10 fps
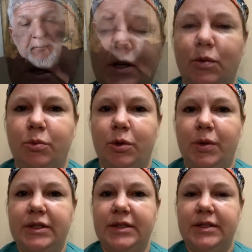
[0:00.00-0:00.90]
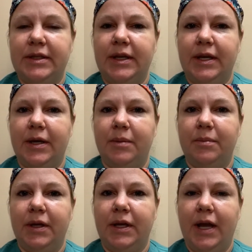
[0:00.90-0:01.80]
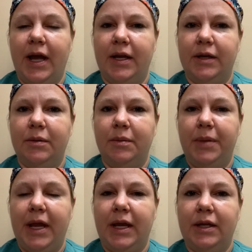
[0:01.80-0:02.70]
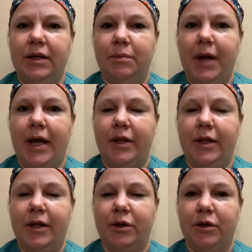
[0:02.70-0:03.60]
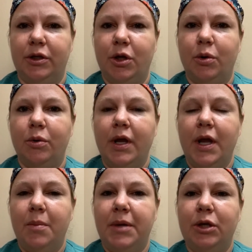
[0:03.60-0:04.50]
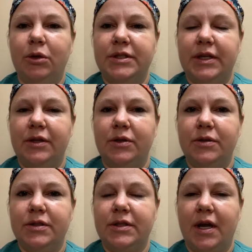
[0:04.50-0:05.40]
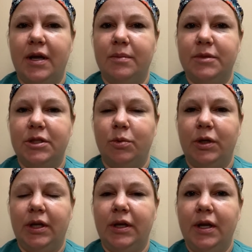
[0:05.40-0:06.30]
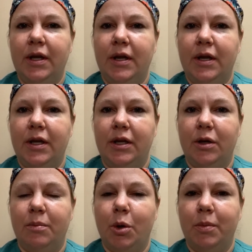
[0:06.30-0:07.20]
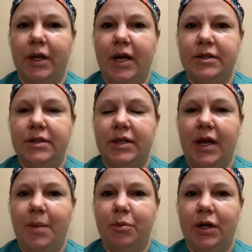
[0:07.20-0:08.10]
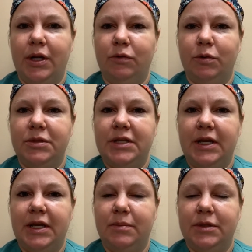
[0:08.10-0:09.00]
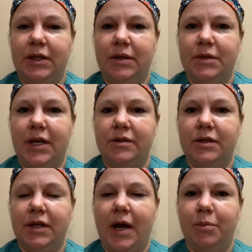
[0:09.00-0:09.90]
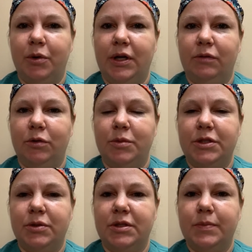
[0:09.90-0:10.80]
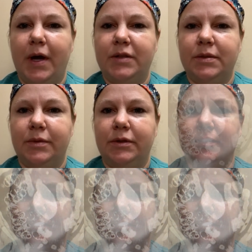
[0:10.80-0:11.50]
When we went to see him, he had pain and pallor and no pedal signals. Um, so we, you know, mobilized the operating room team to get him down to the operating room as soon as possible.